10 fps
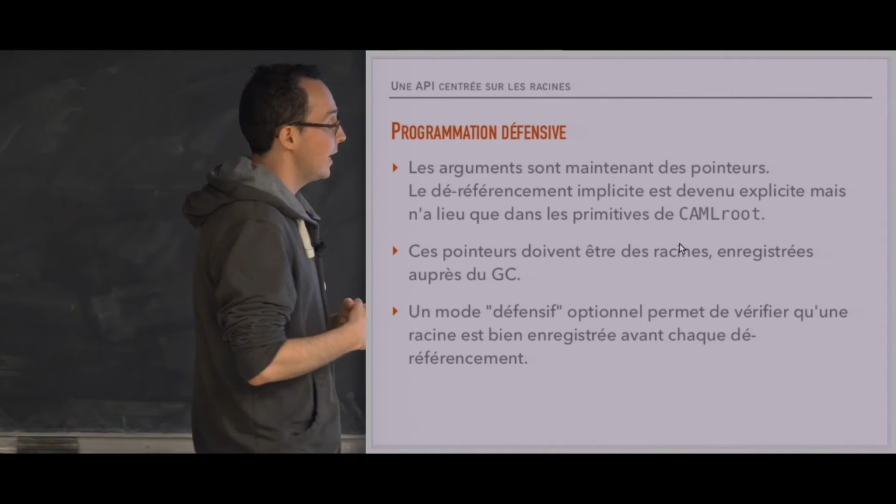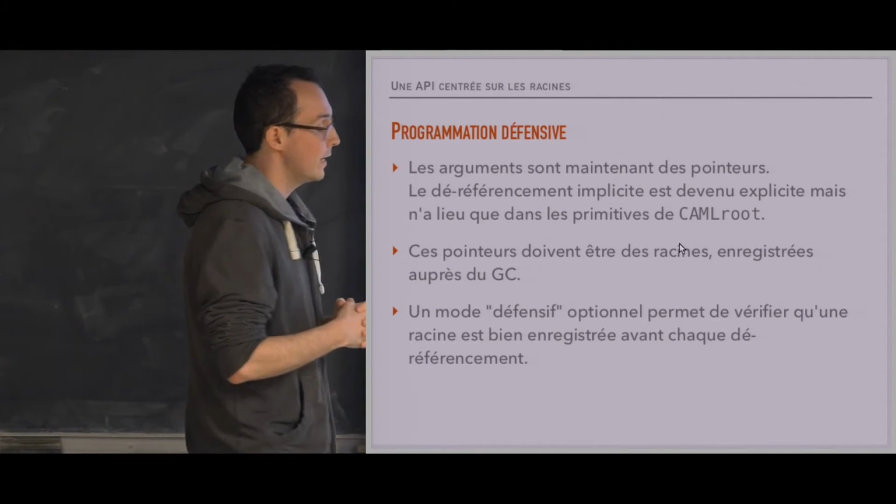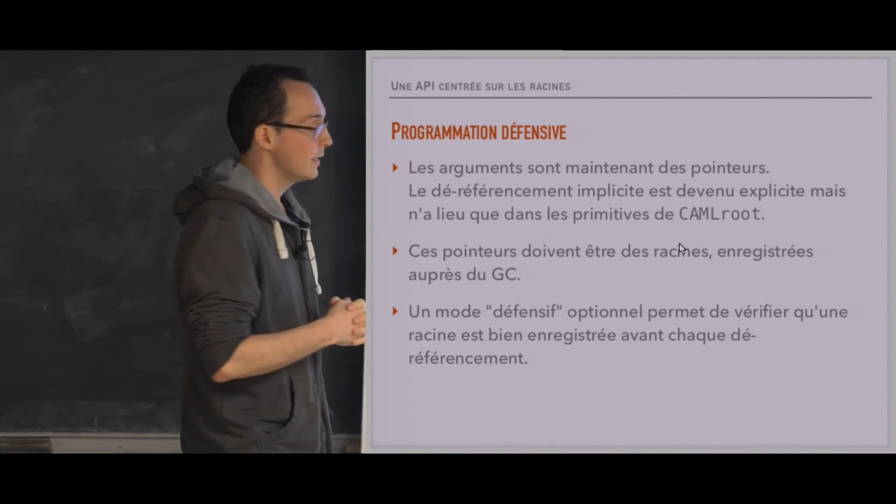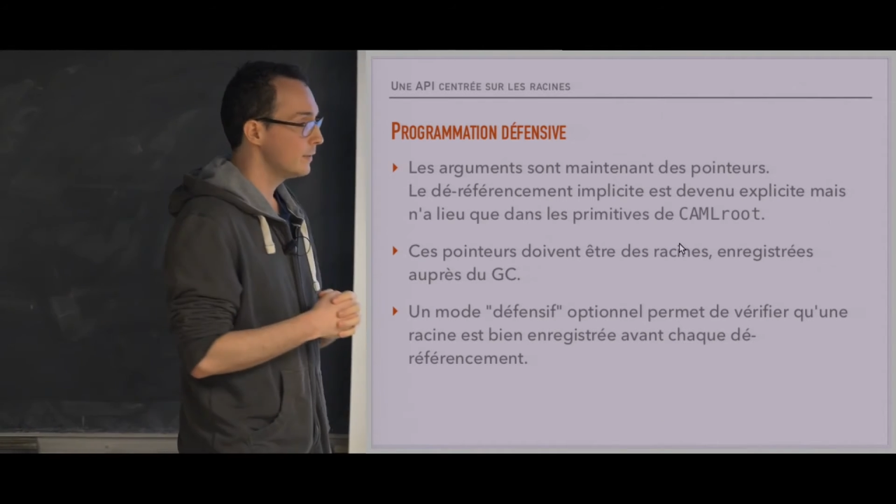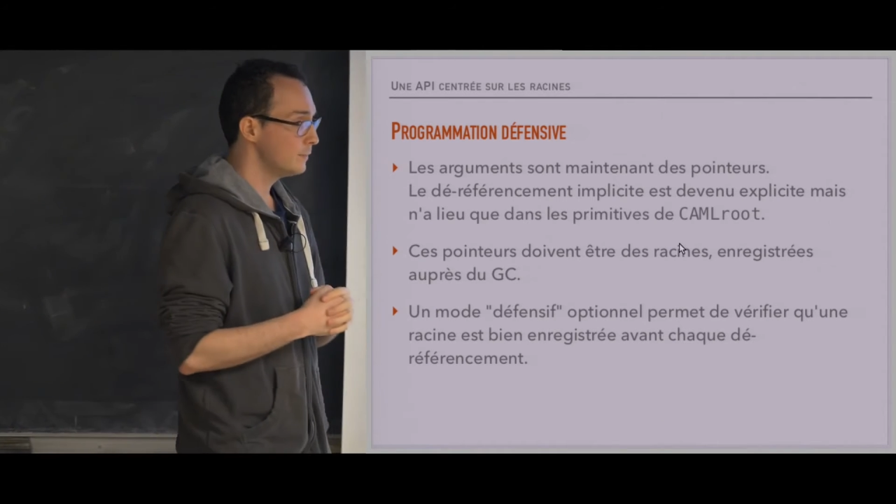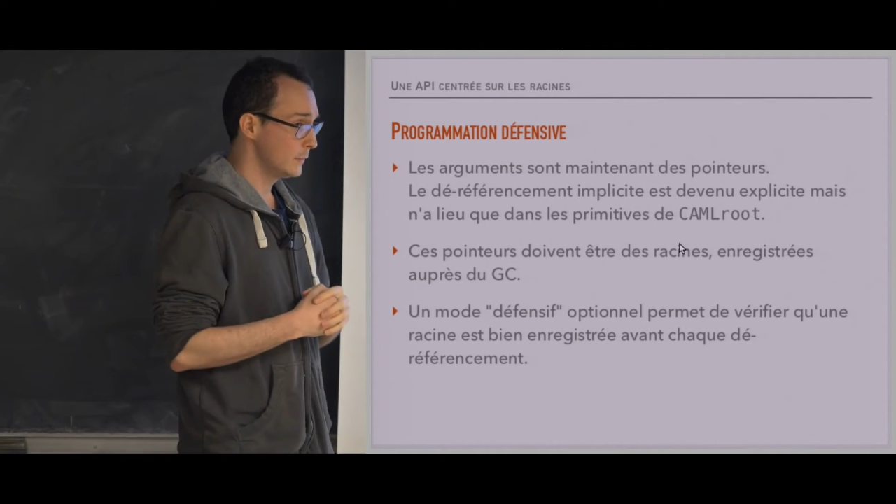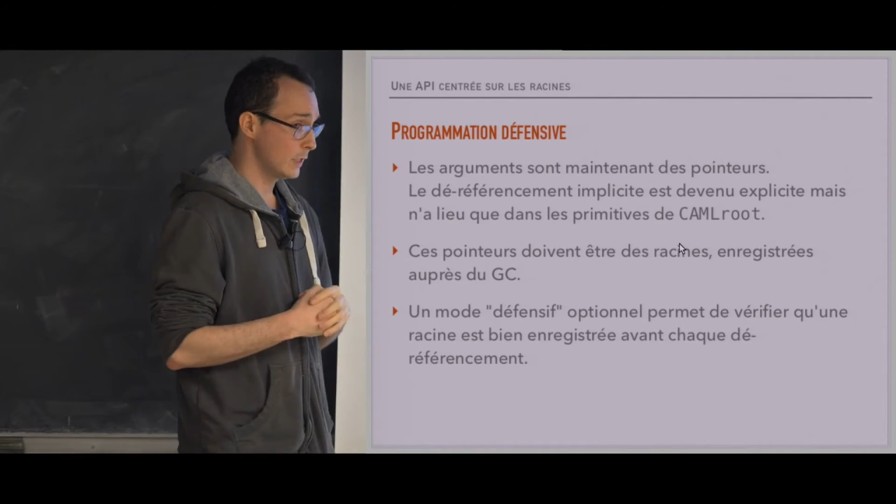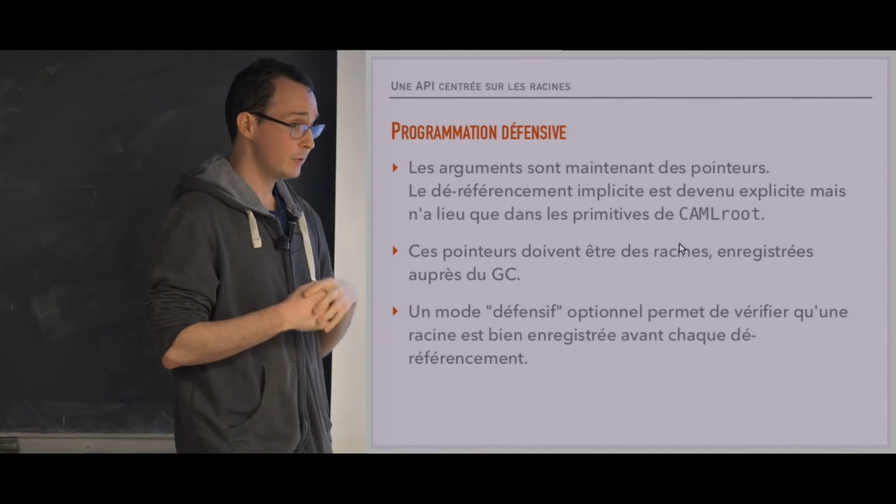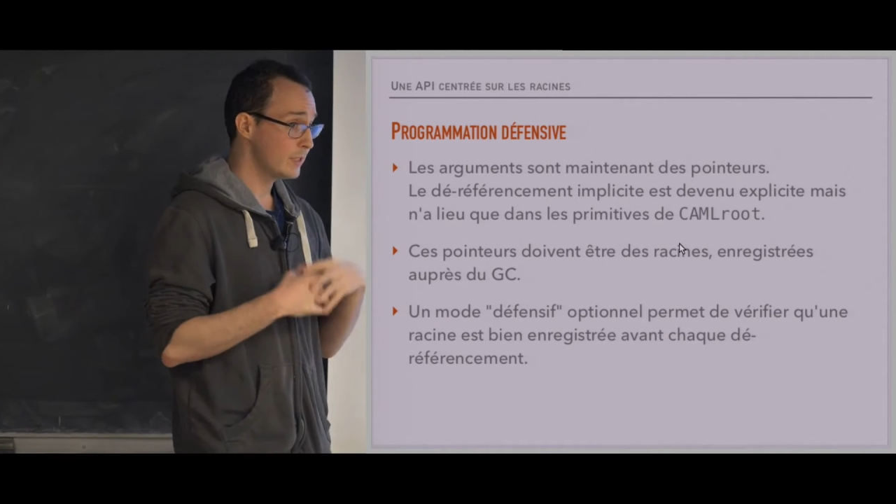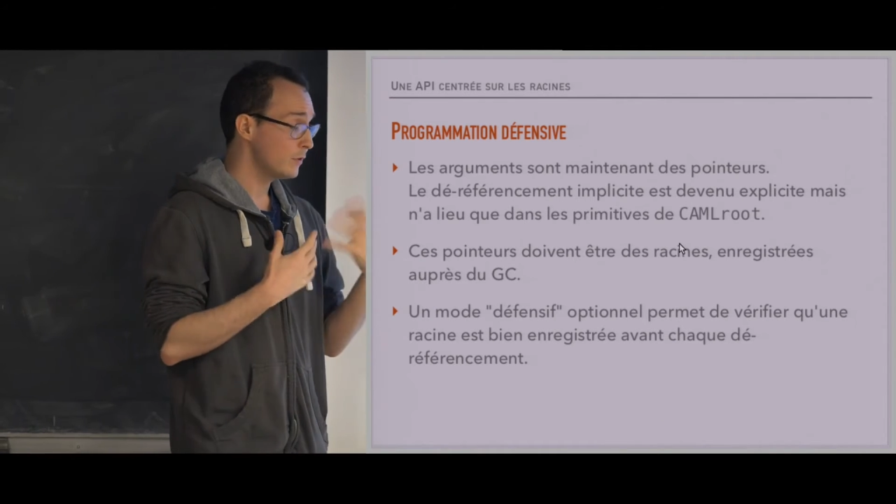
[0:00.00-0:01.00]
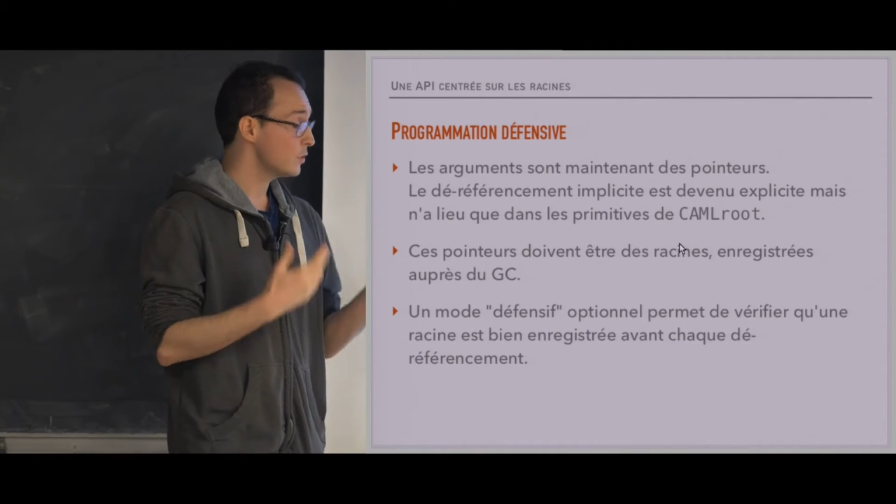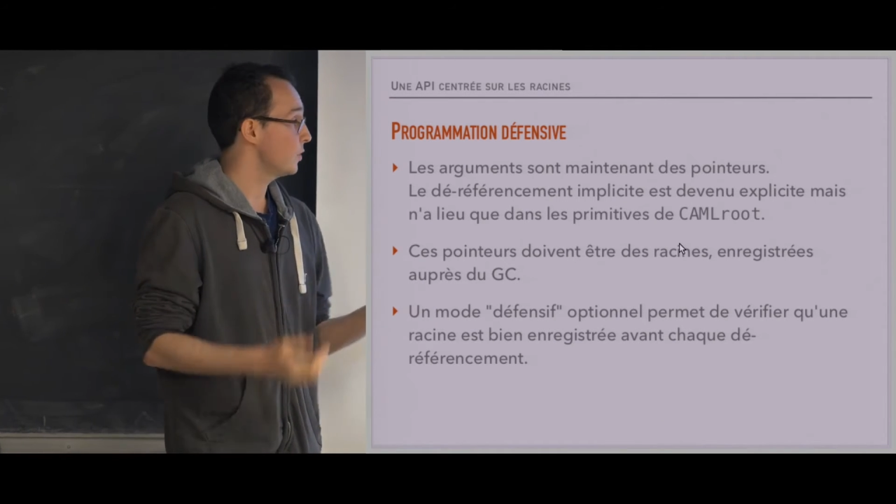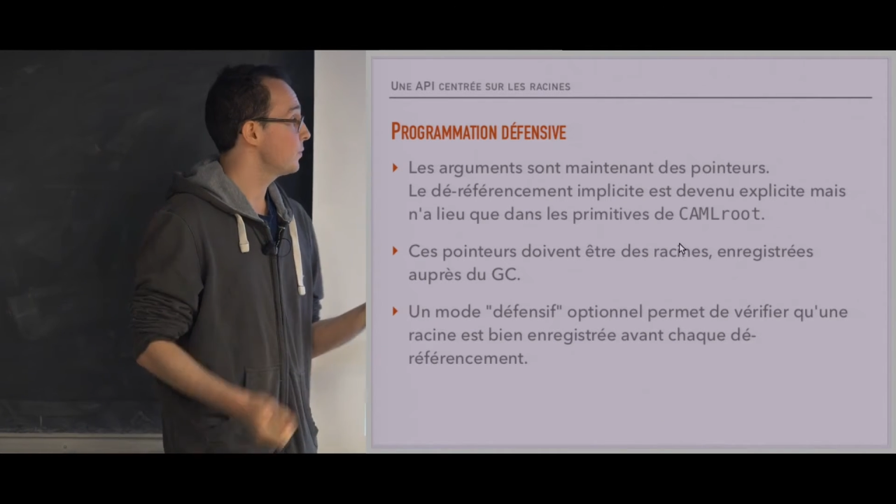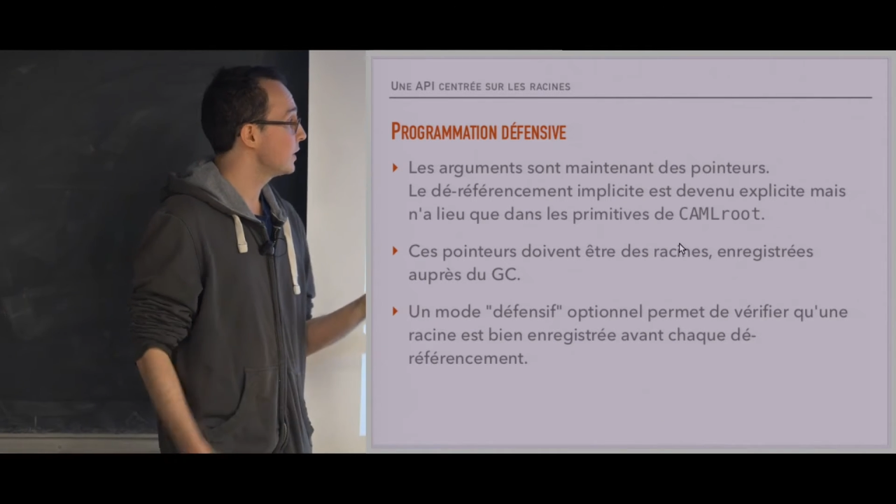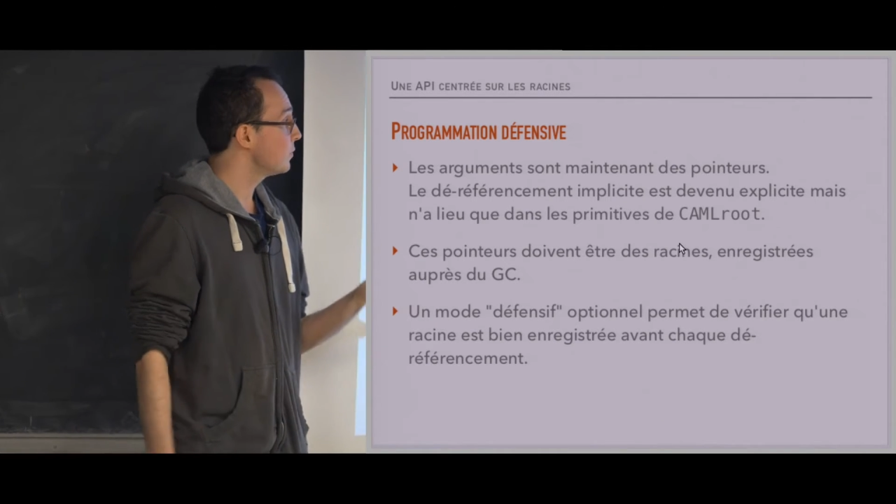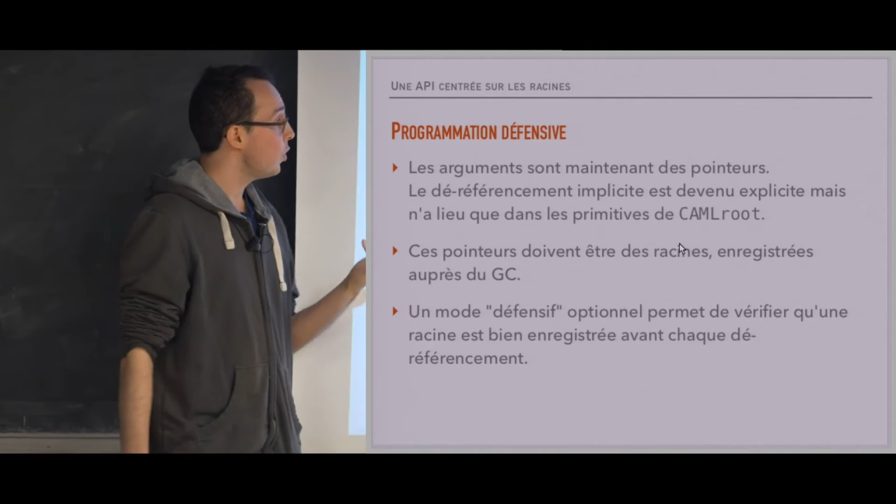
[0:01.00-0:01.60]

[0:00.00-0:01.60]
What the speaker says: And there is even something